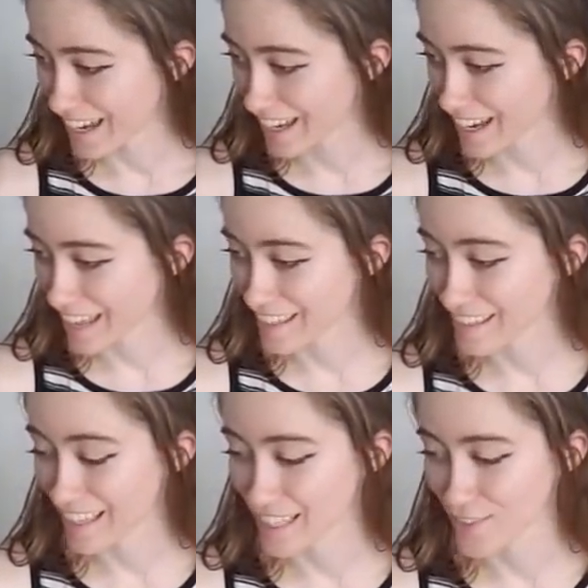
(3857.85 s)
and I
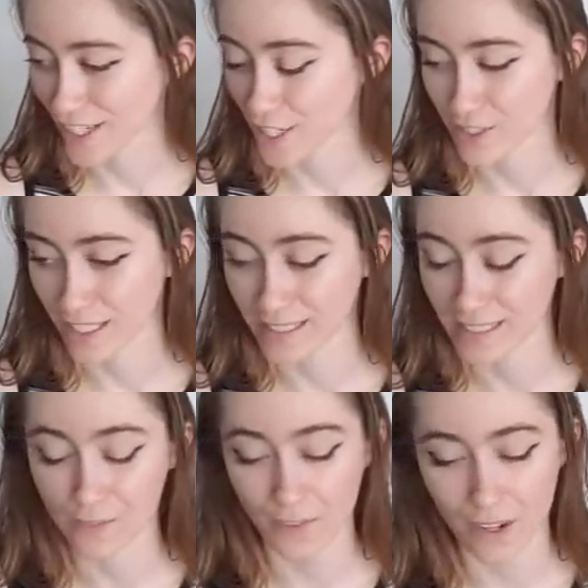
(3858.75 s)
think that's very interesting because
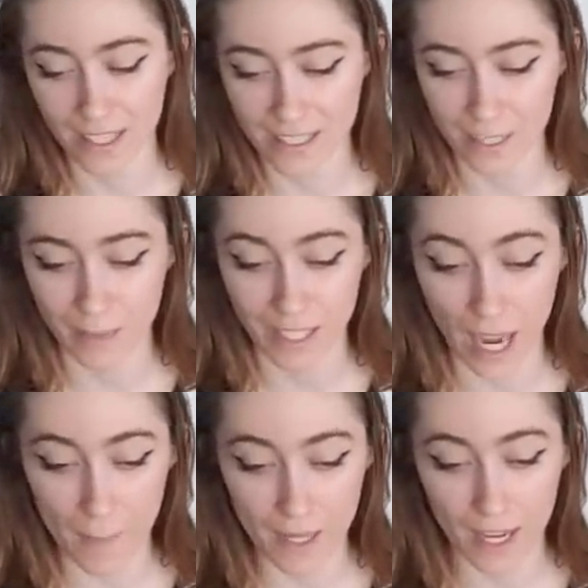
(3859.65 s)
it's very easy to be like,
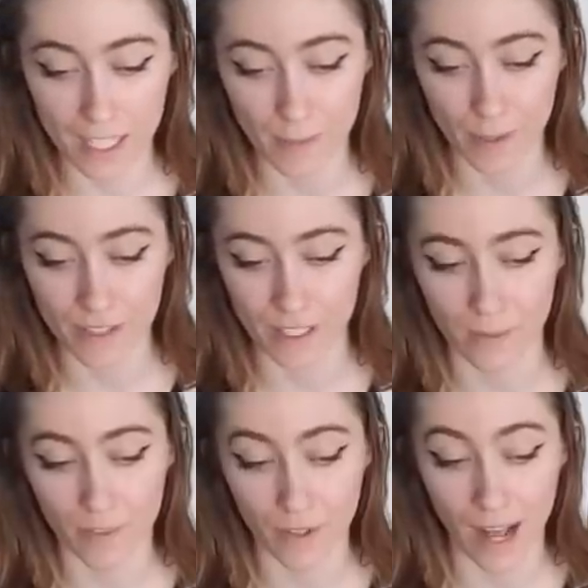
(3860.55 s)
I'm a nice person,
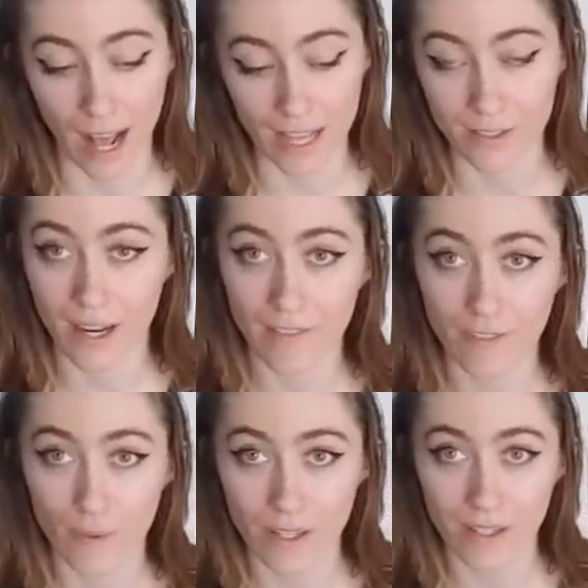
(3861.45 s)
but if you're an asshole to
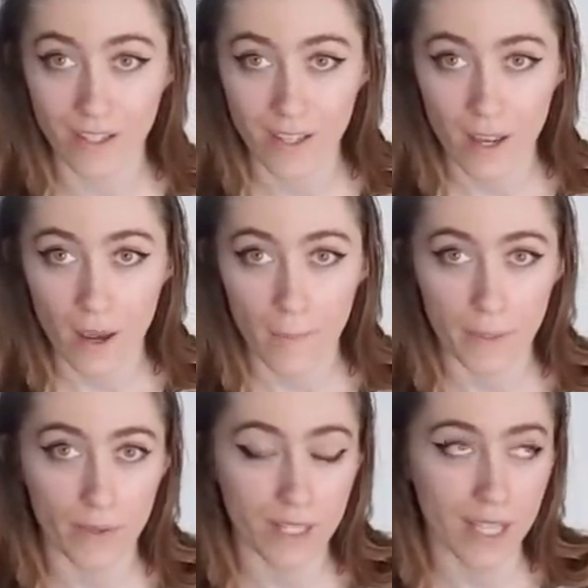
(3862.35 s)
everyone, but
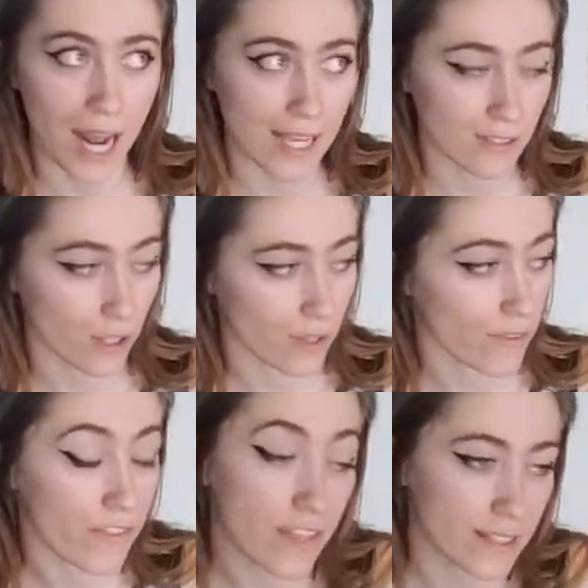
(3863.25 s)
you're only an asshole in
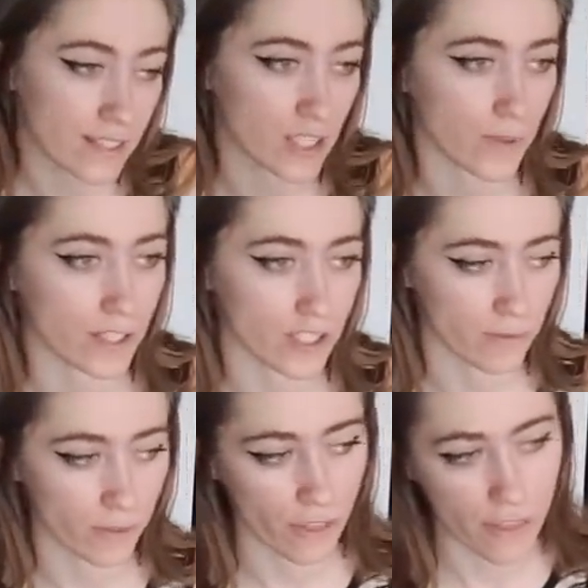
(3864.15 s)
this situation
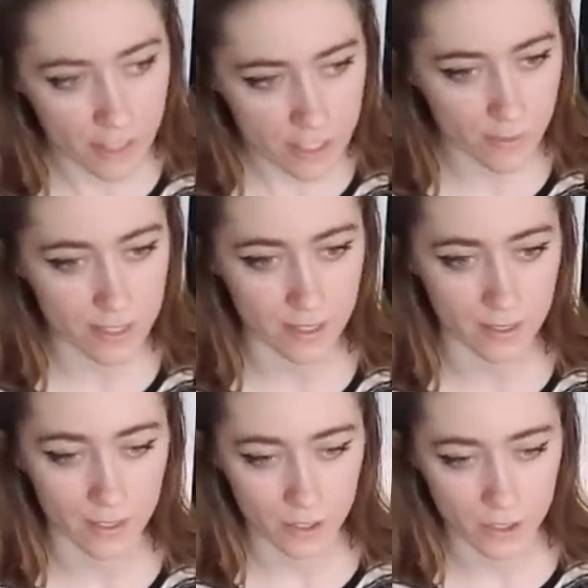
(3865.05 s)
for this
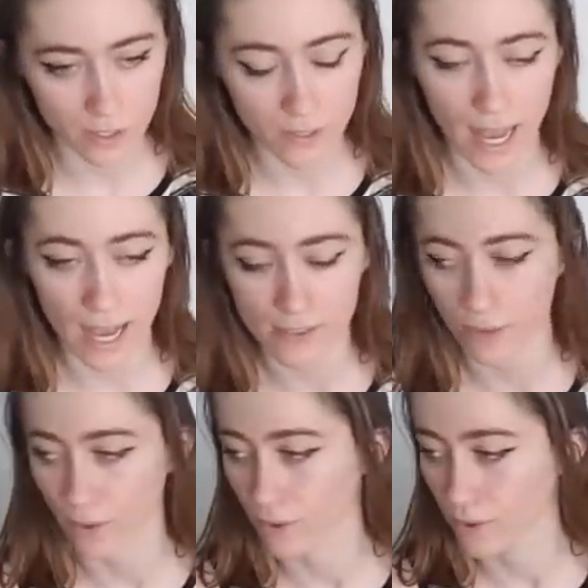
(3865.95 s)
reason, you're still an
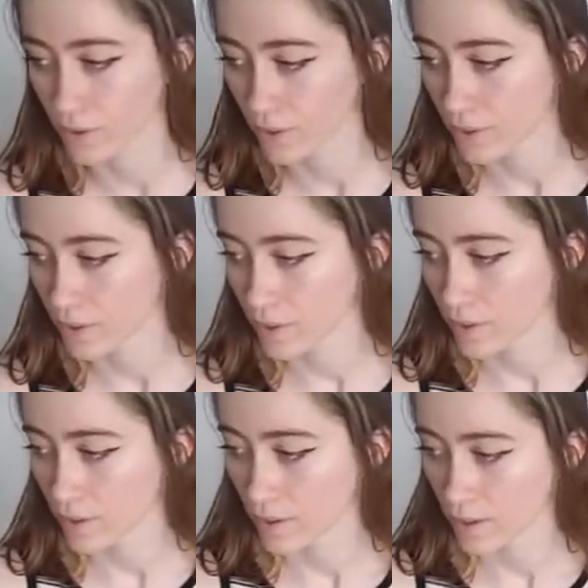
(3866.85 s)
asshole.
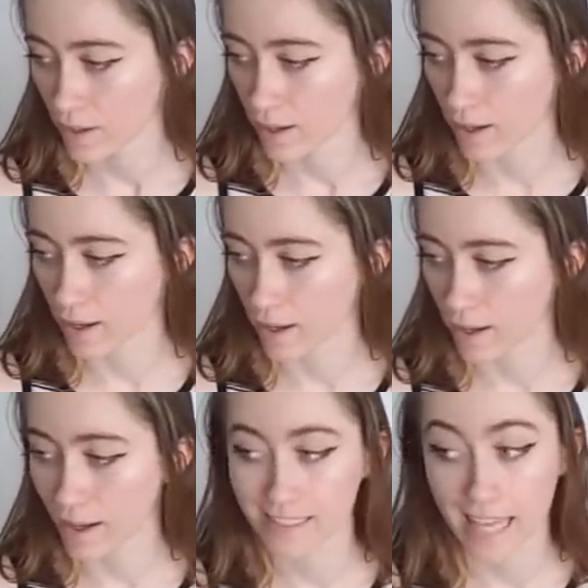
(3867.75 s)
Uh,
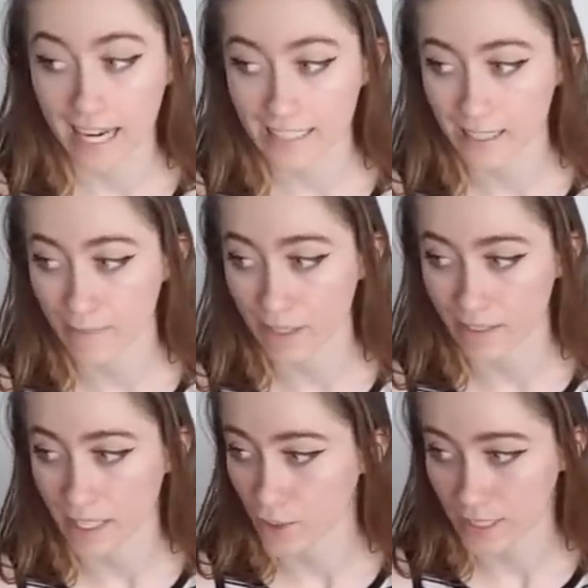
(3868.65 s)
and that is something
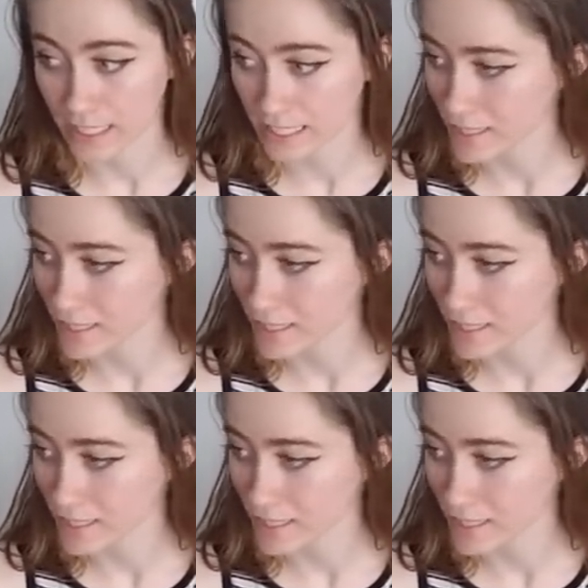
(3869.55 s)
interesting.